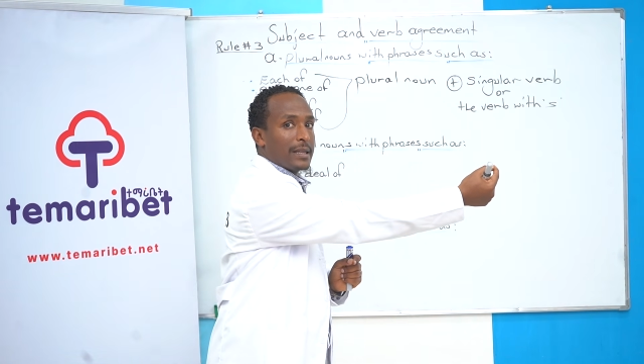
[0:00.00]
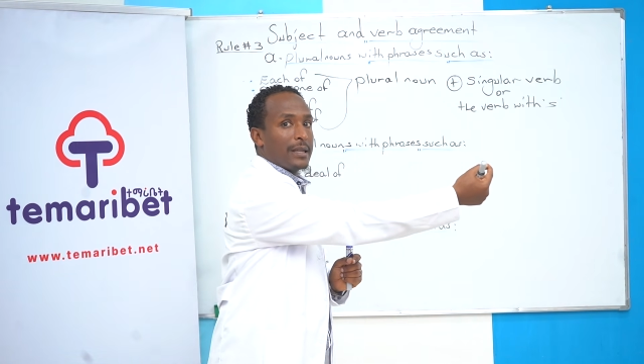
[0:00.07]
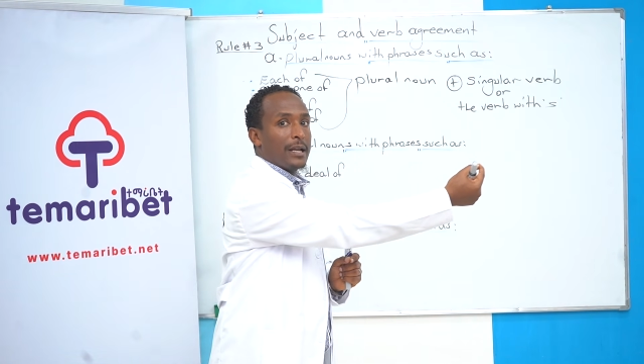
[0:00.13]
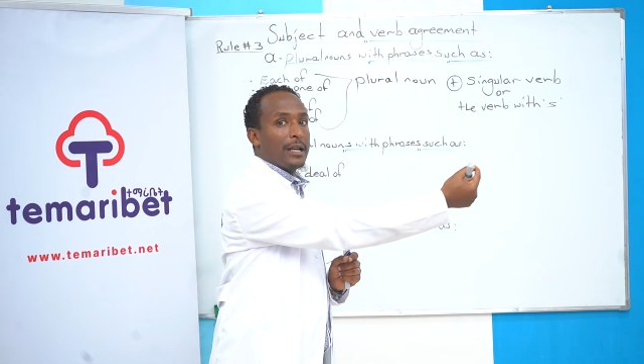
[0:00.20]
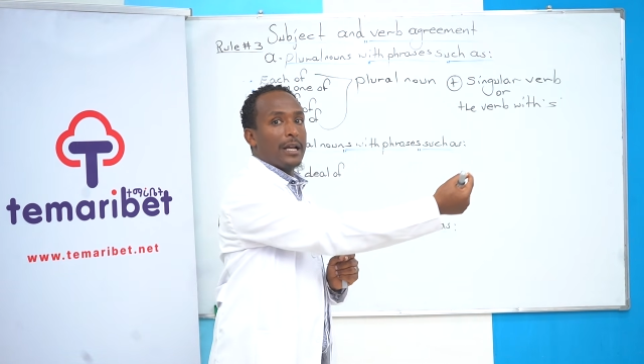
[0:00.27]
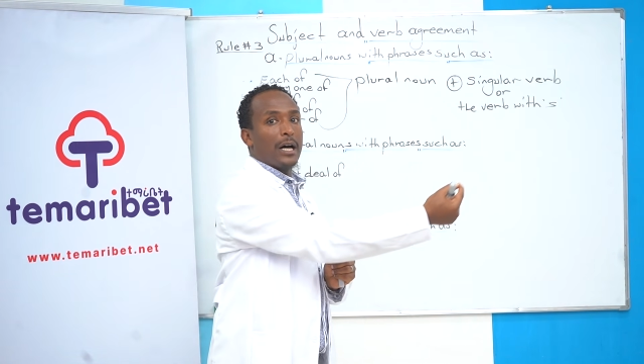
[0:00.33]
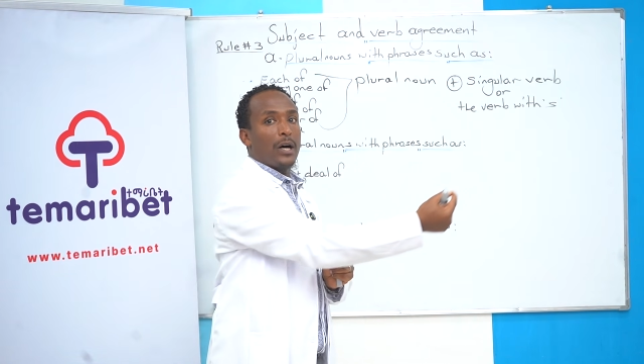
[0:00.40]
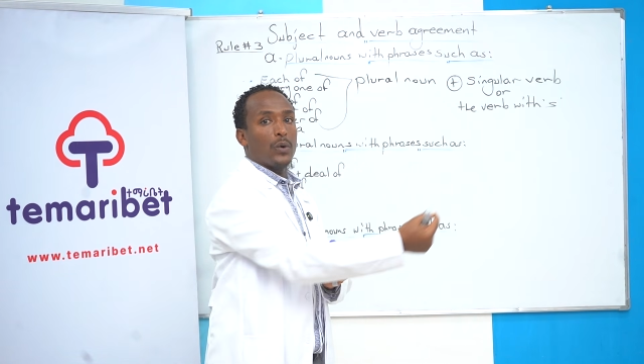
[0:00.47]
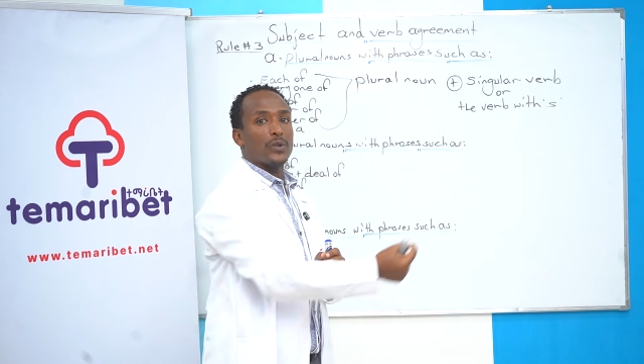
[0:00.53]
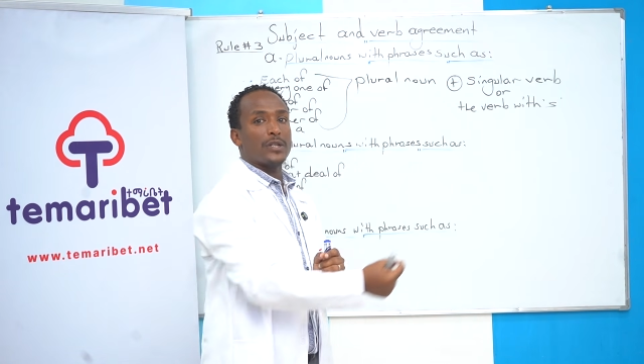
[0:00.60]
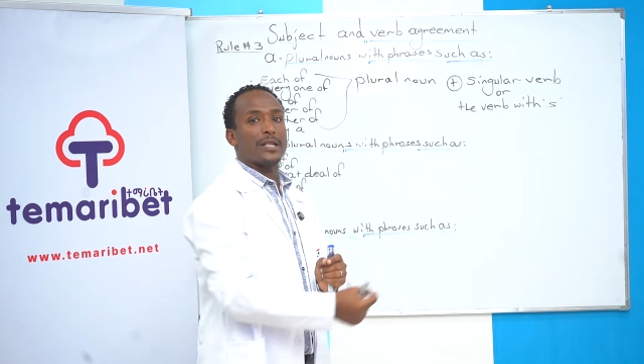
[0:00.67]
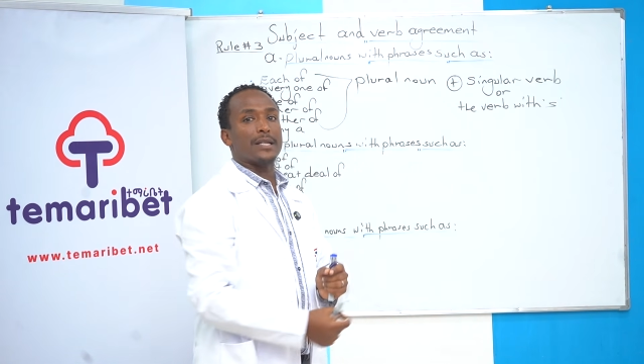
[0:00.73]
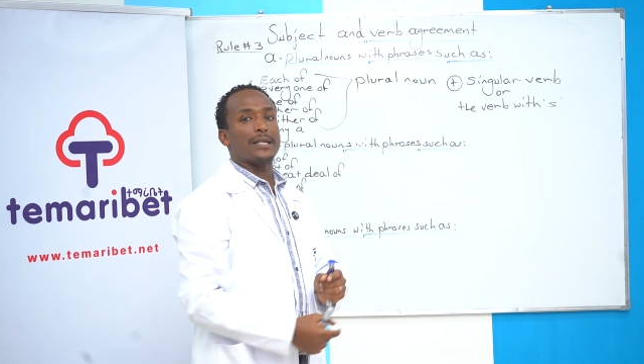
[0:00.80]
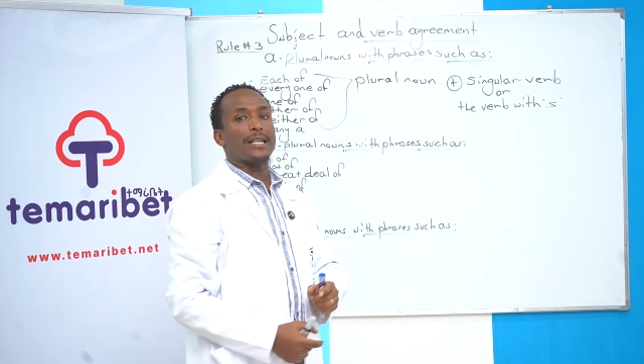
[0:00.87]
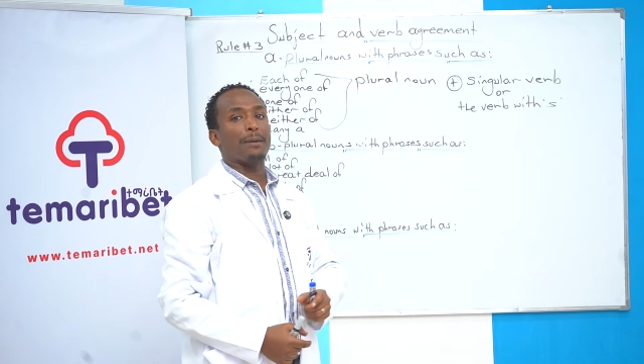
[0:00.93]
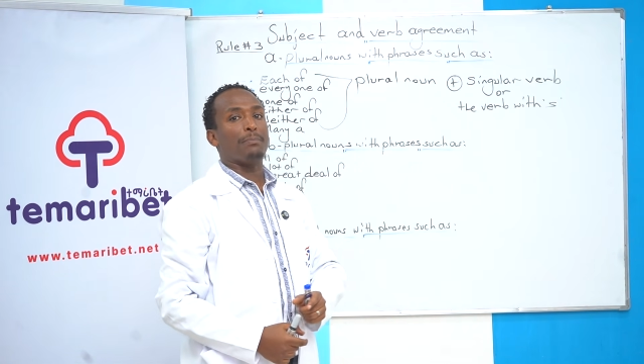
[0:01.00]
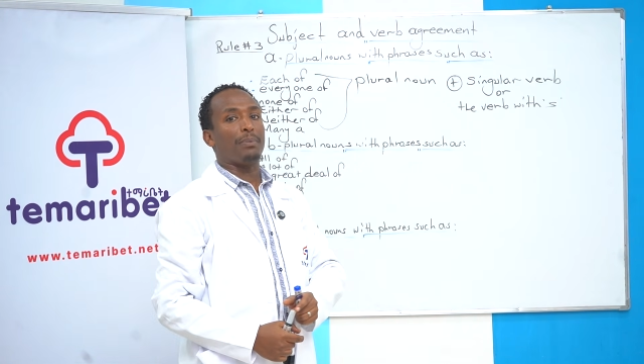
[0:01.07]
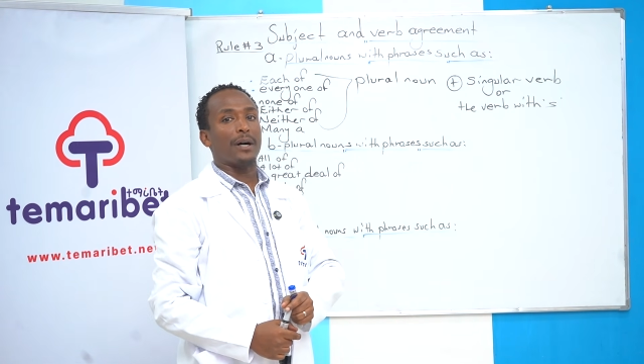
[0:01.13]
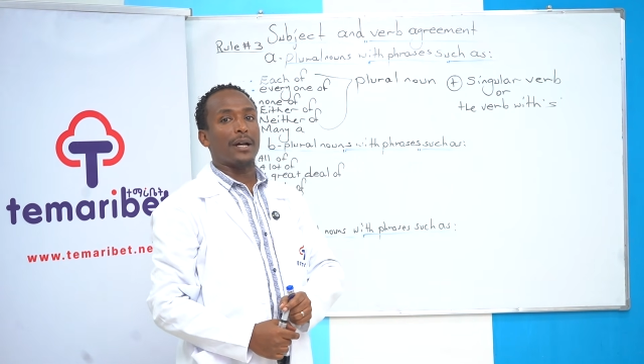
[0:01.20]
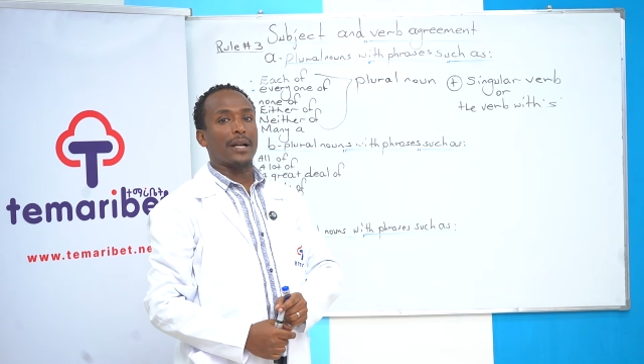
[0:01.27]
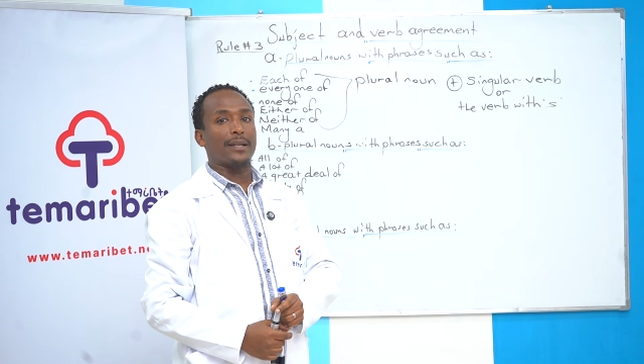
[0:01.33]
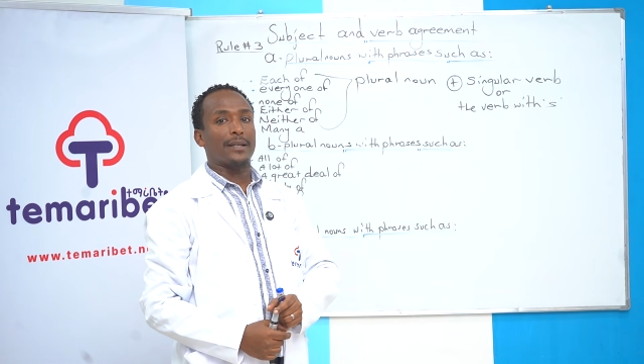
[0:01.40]
the nouns
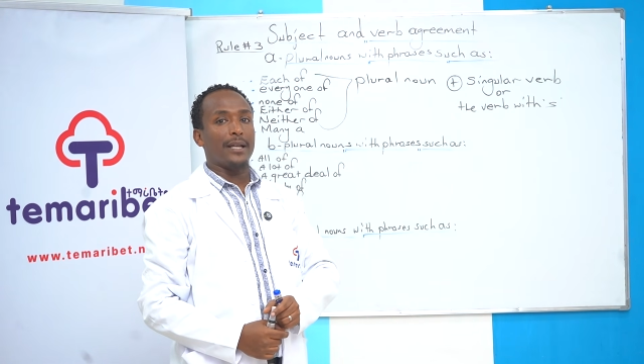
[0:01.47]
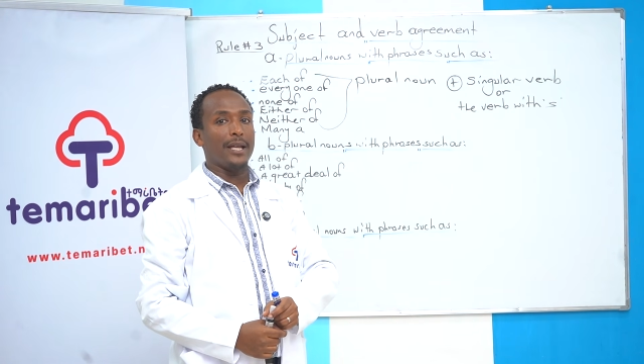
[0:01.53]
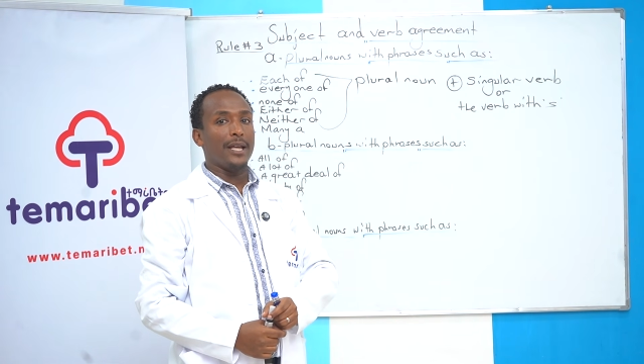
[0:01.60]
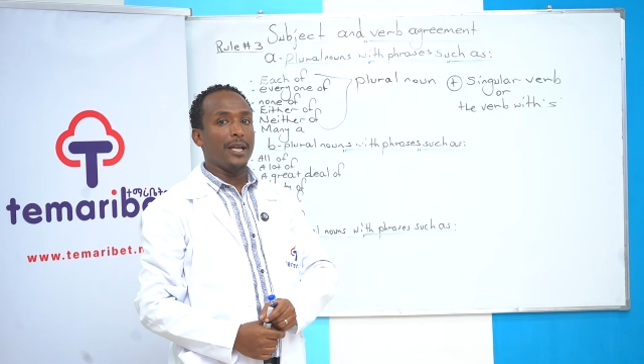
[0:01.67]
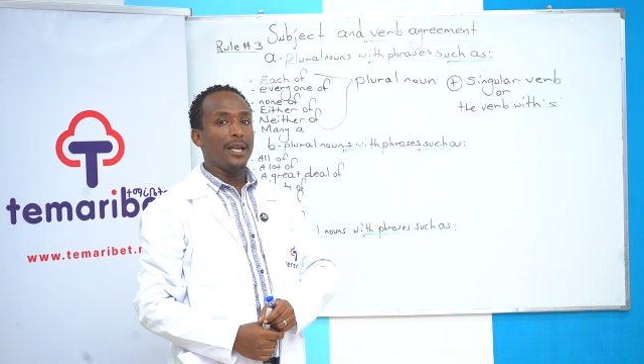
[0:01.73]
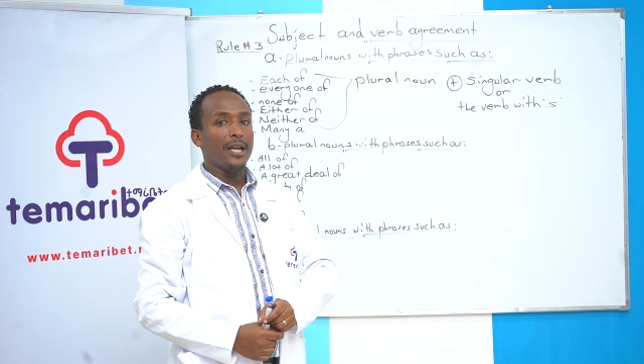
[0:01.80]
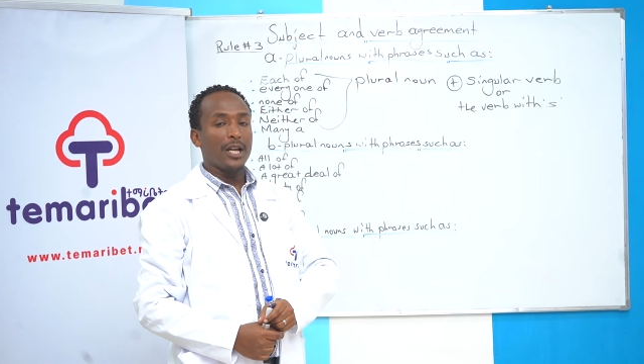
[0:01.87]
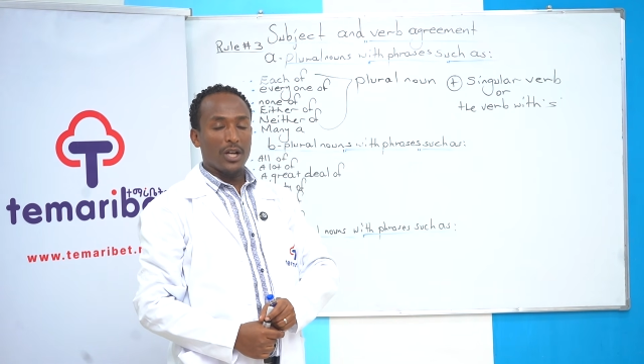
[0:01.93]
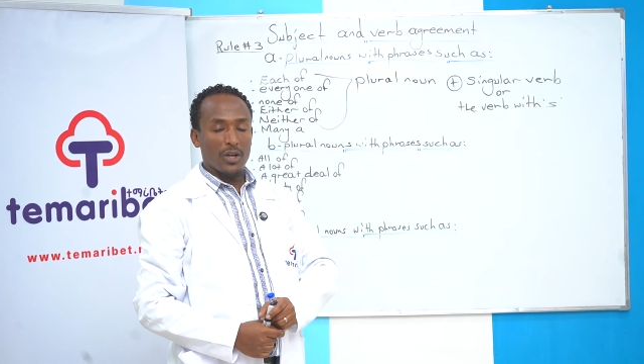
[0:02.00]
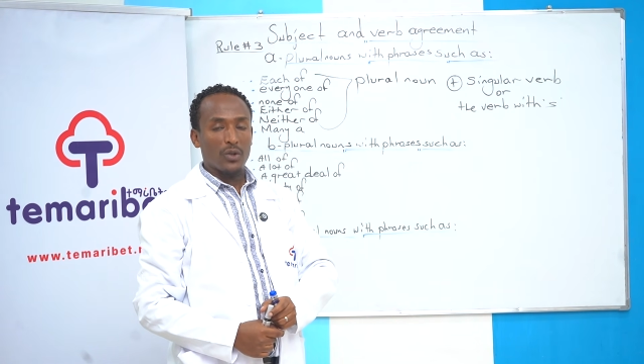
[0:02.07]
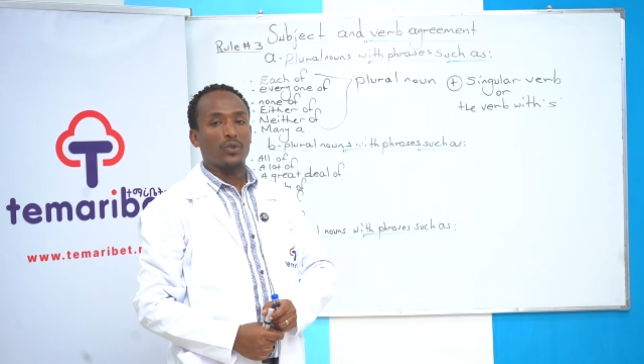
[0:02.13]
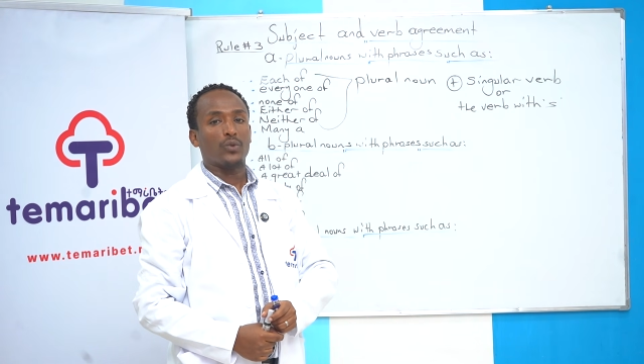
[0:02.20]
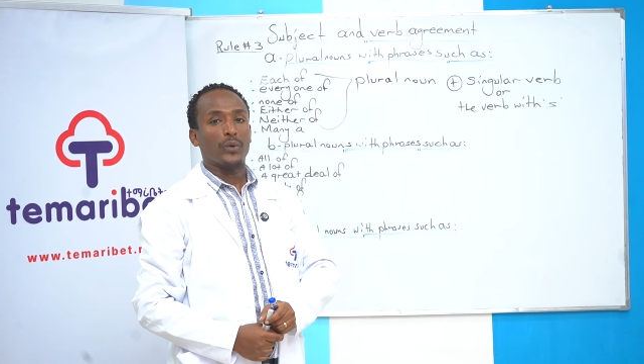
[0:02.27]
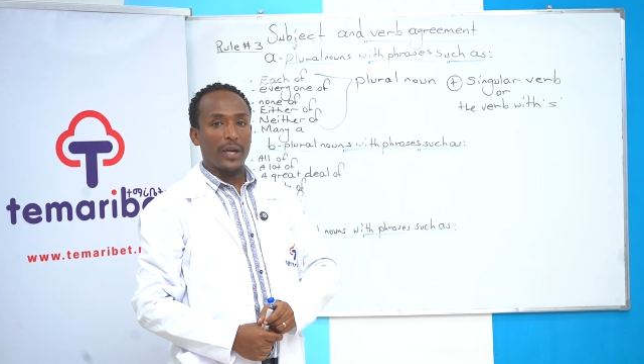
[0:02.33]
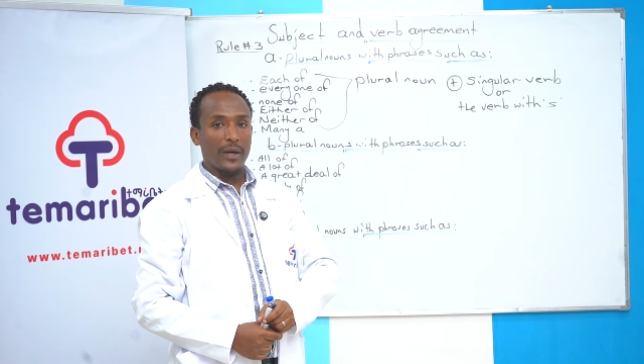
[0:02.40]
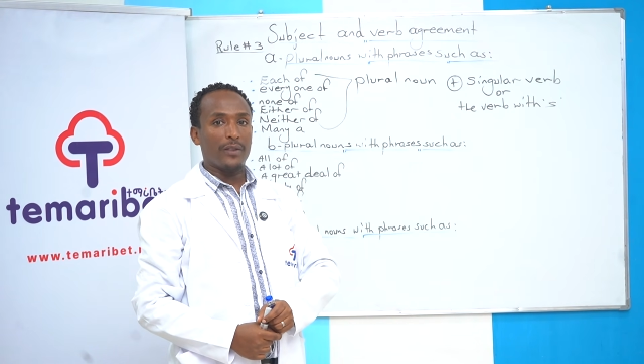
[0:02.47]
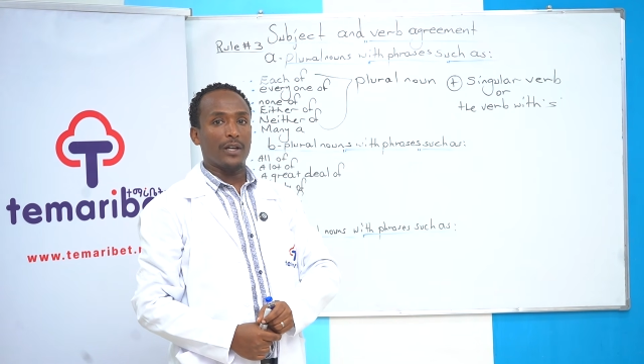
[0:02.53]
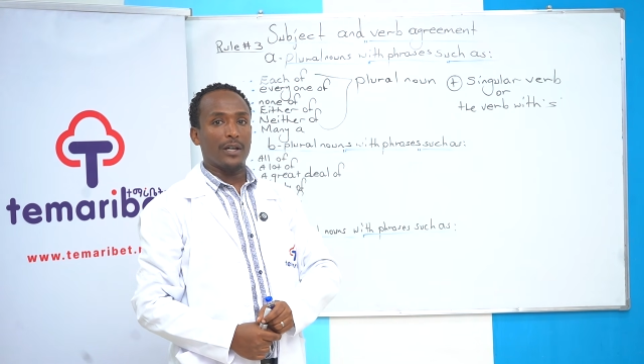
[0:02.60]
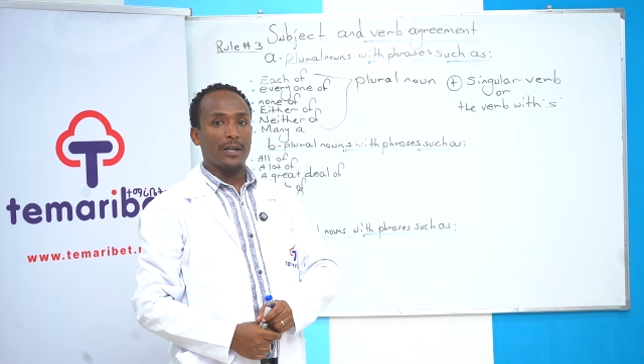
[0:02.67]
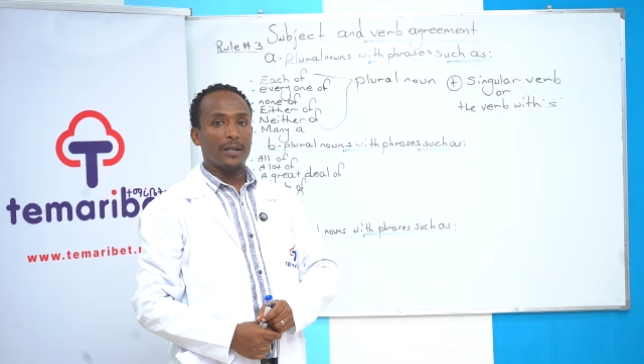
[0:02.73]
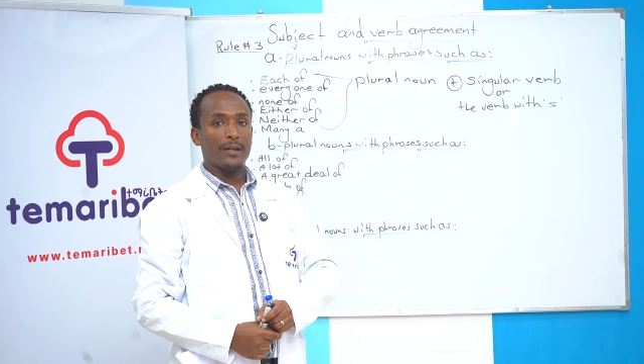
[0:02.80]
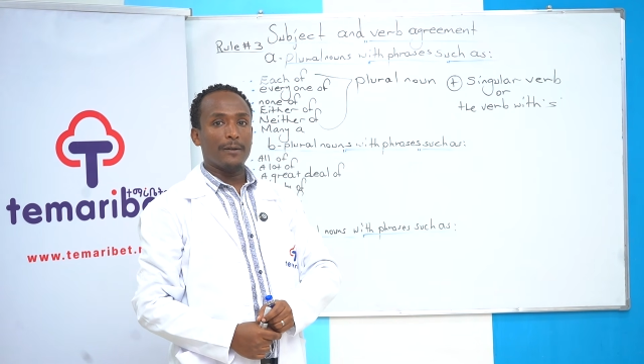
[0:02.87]
separately, not
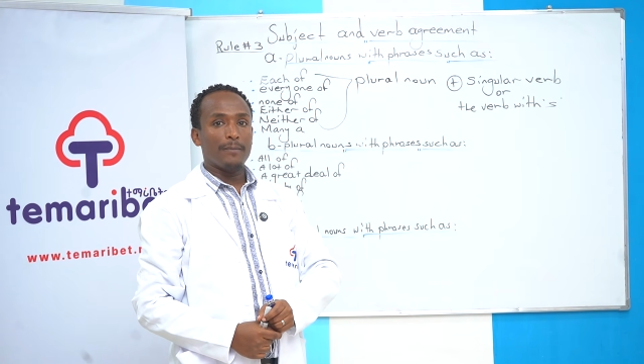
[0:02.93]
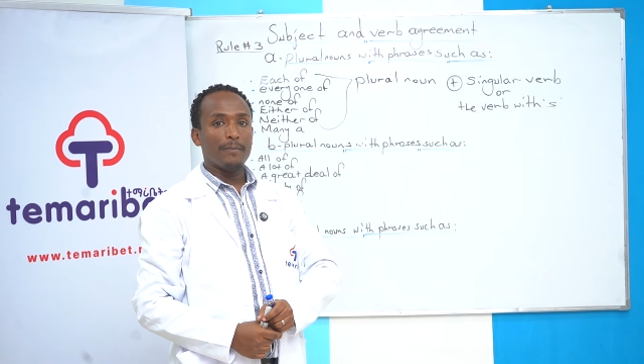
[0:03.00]
together.